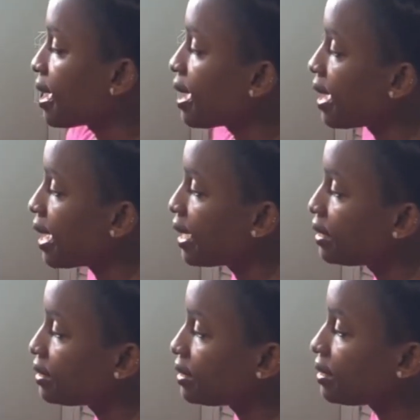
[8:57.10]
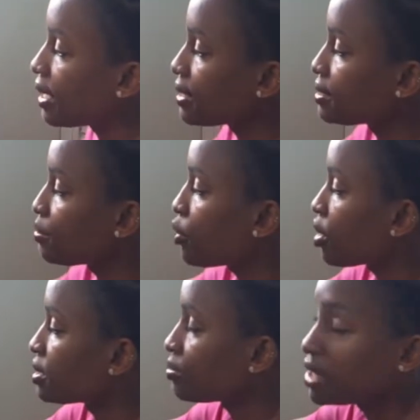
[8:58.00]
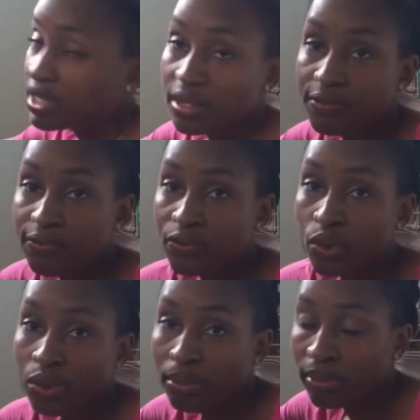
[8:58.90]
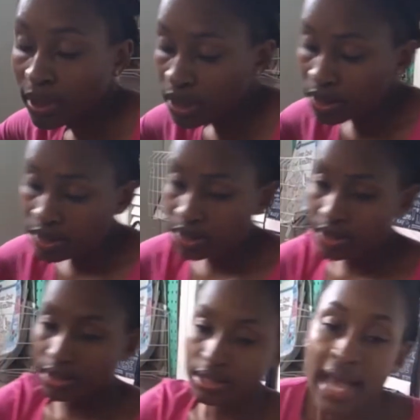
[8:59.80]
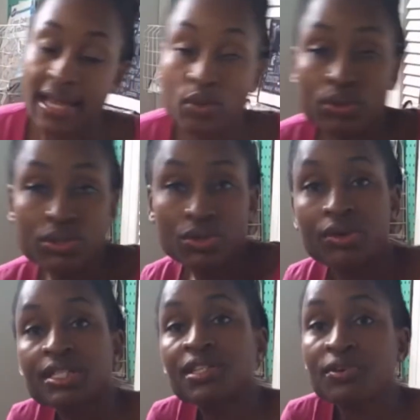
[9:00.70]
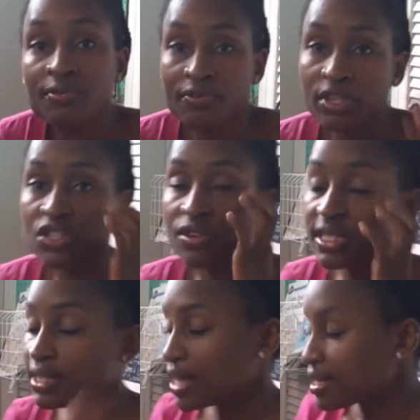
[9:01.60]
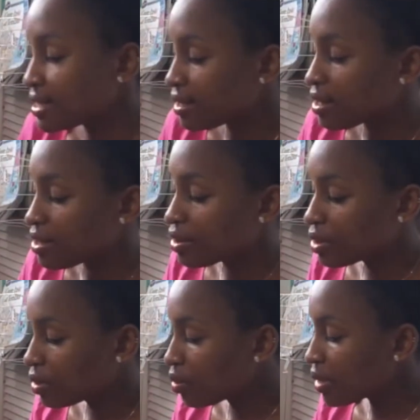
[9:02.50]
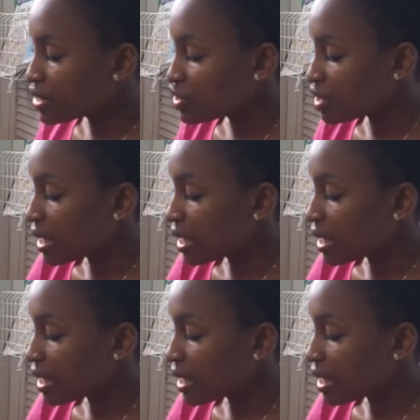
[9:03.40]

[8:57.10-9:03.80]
And it lasts approximately 4 months. I don't store it in the refrigerator. That's another question I